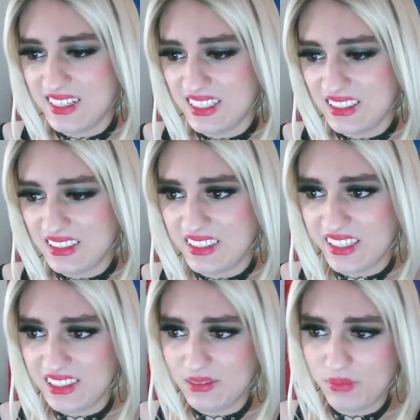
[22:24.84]

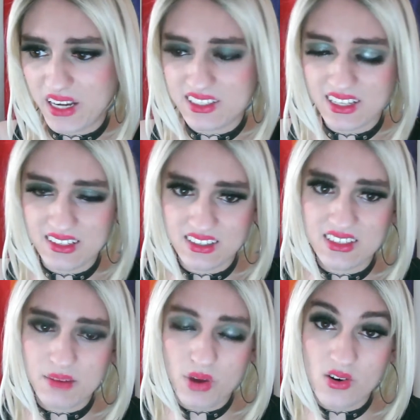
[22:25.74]
Still basically the
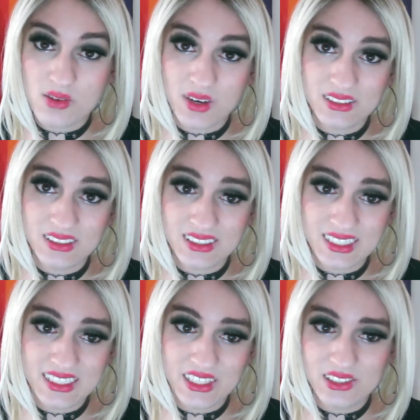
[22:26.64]
same Pokemon,
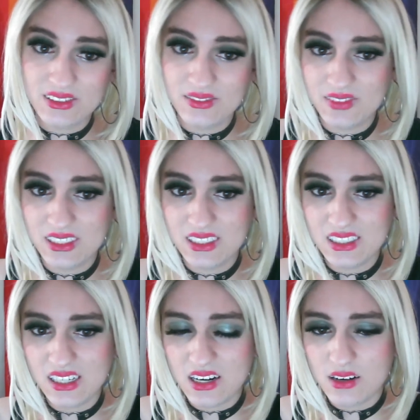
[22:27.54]
C tier.
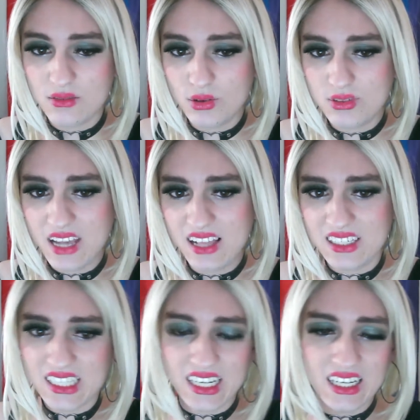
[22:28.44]

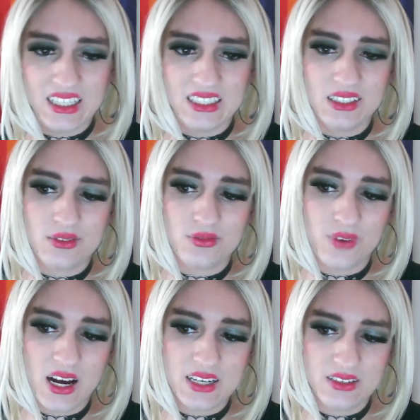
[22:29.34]
Roselia is
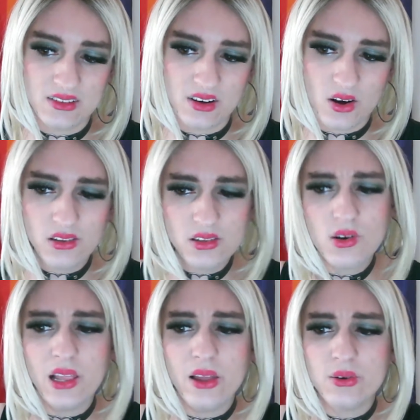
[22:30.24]
fun. Also
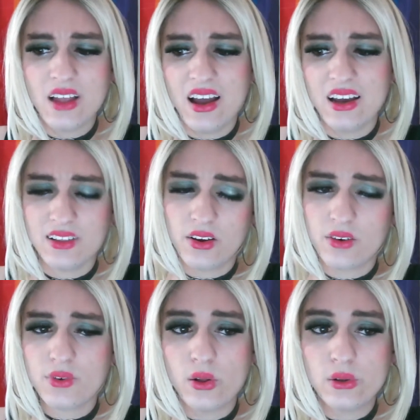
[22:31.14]
closed eyes, a lot
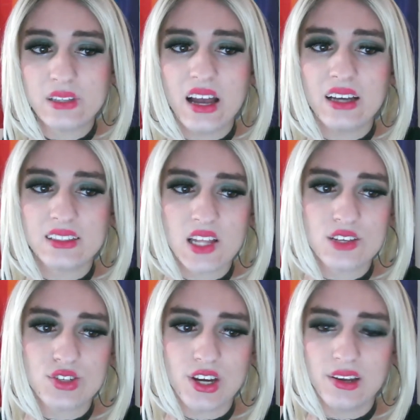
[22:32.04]
of closed eyes
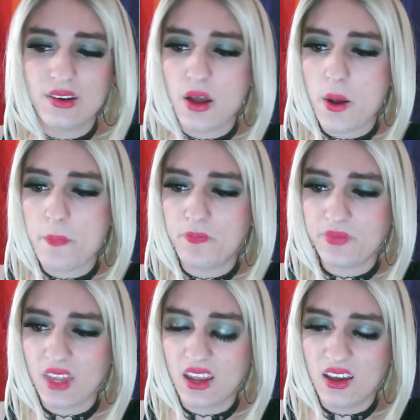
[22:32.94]
this gen.
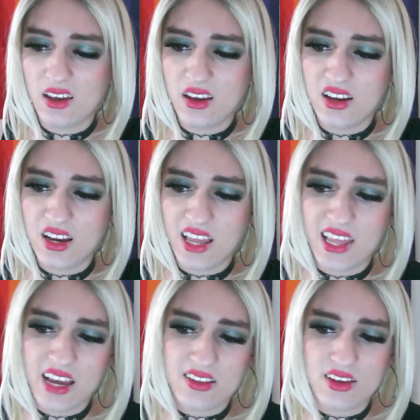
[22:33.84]
I
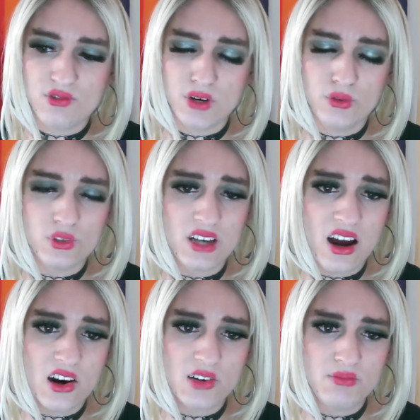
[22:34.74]
like the Rose
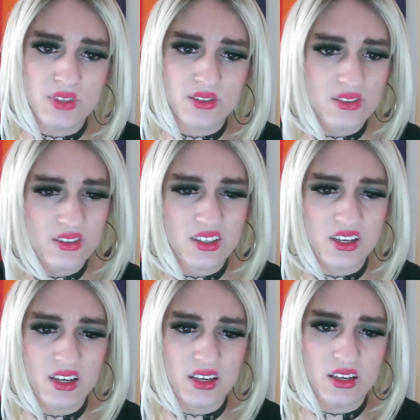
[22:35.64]
Arms.
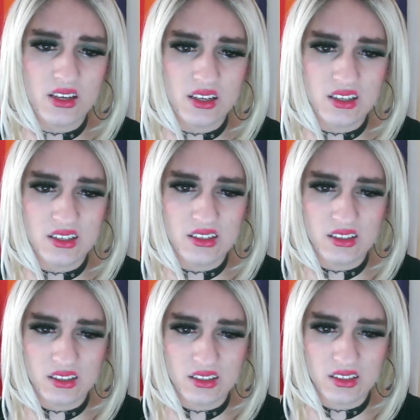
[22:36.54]

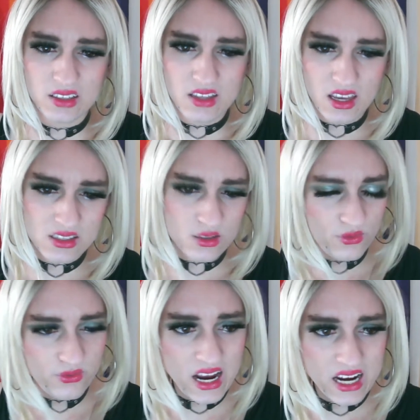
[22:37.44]
I think it's a
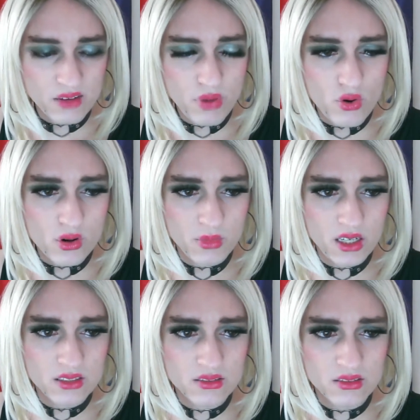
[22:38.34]
fine Pokemon.